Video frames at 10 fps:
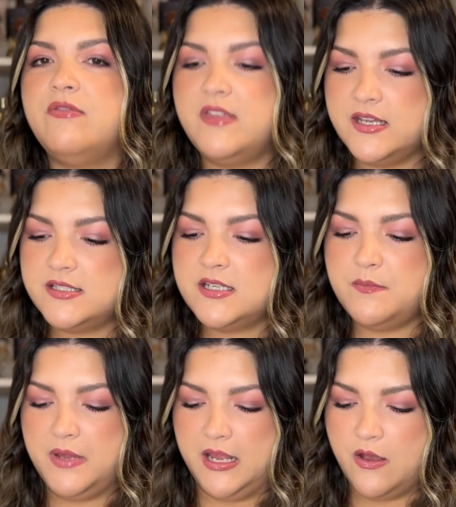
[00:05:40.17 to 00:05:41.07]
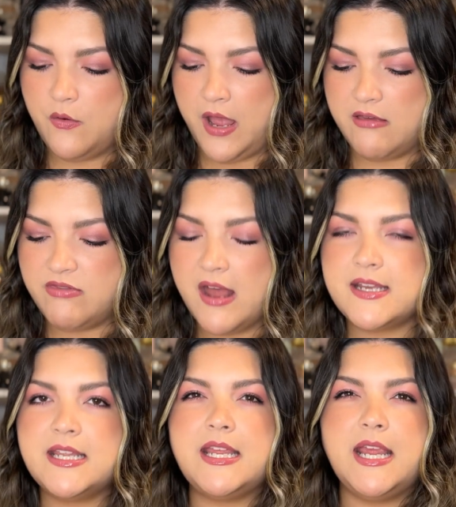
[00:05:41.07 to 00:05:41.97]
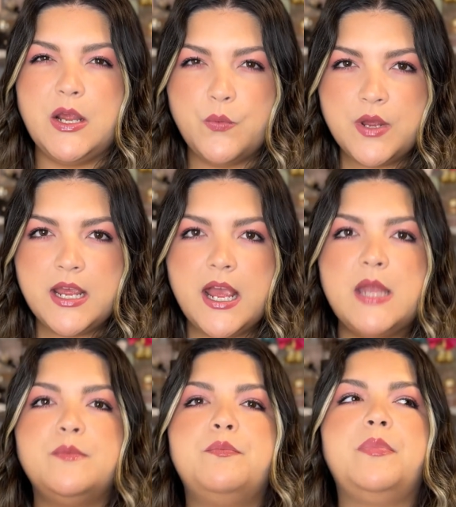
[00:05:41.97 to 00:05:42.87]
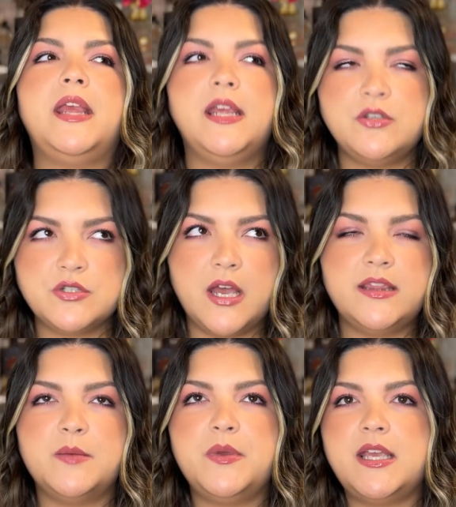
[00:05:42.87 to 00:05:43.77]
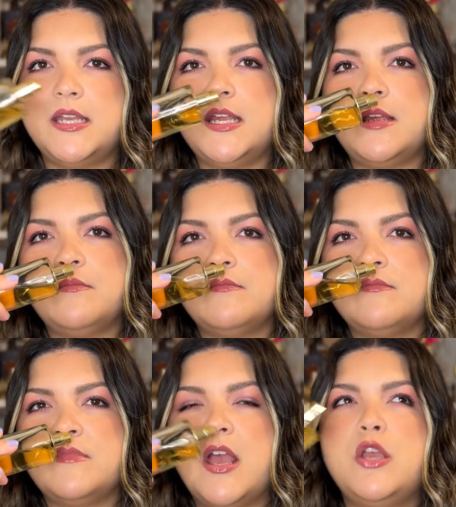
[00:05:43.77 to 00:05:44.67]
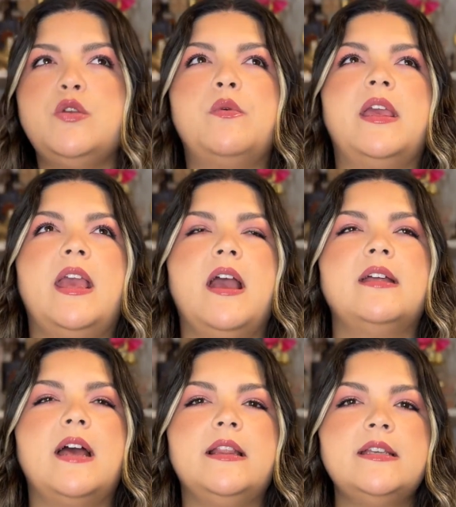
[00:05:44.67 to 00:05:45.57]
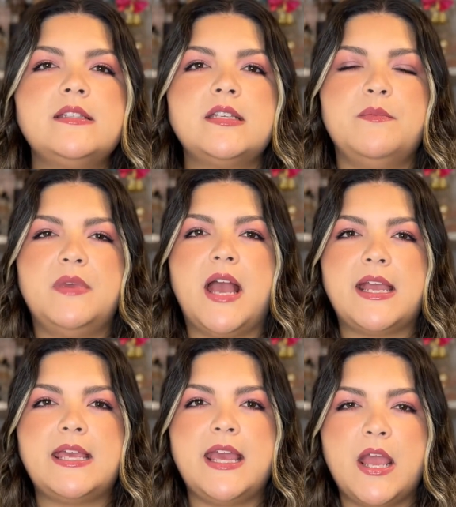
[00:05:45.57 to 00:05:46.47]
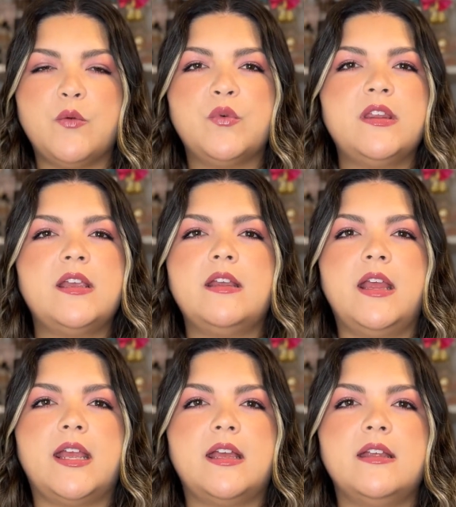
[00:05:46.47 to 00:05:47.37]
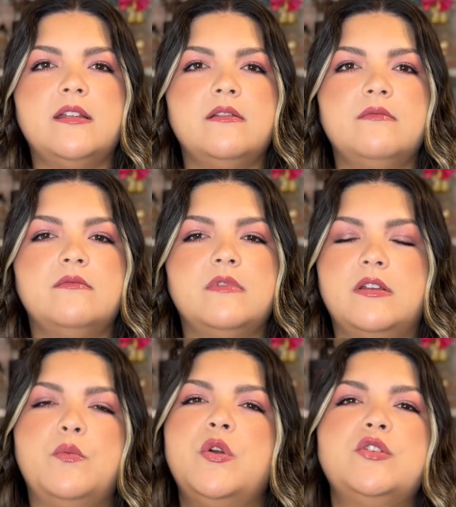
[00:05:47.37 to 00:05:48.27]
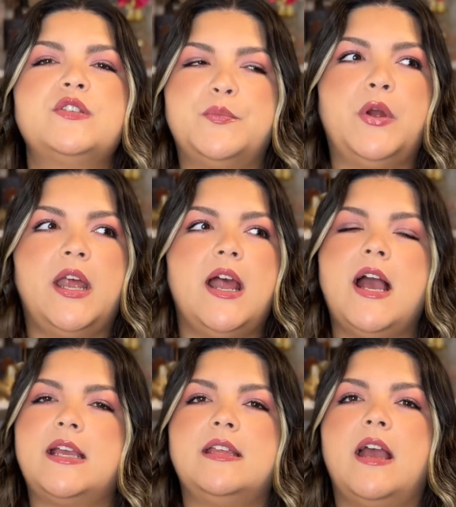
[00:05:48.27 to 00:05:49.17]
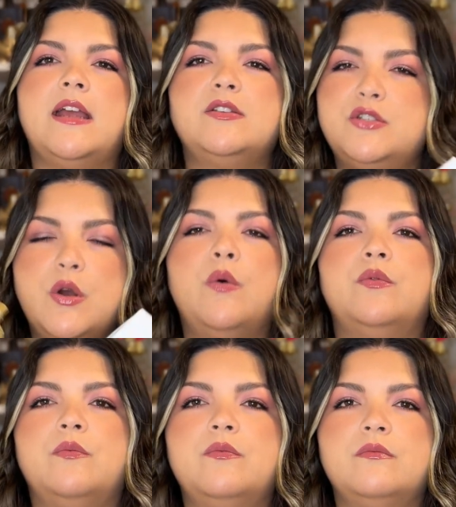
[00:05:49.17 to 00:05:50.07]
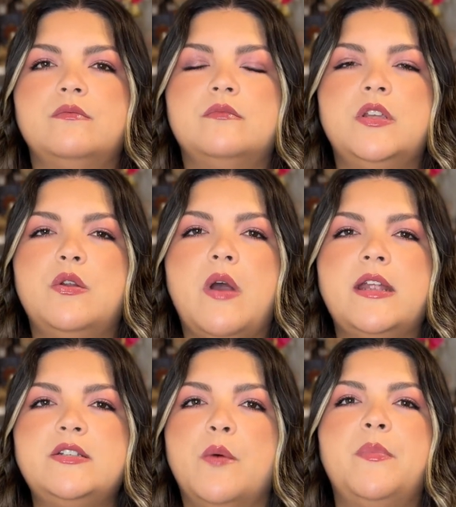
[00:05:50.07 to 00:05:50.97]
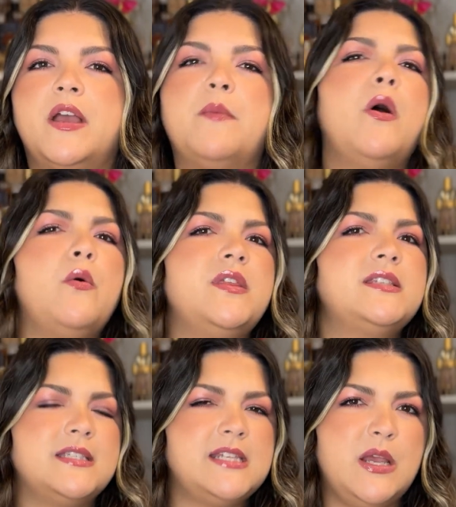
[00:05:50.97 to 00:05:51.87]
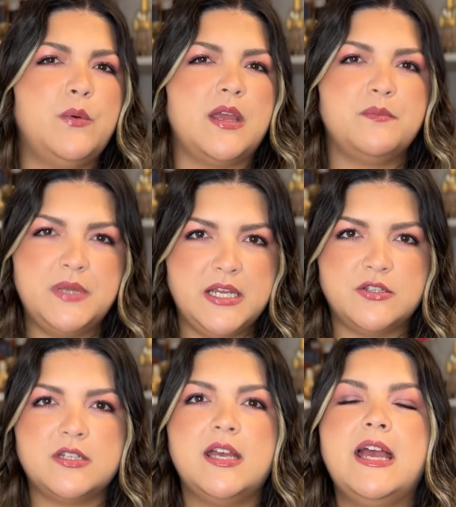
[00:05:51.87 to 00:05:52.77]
this to me, okay, that kiwi and peach at the beginning, you can't, at least to me, I can't really like, when you spray it, I don't, I don't pick up, oh, this is kiwi and peach.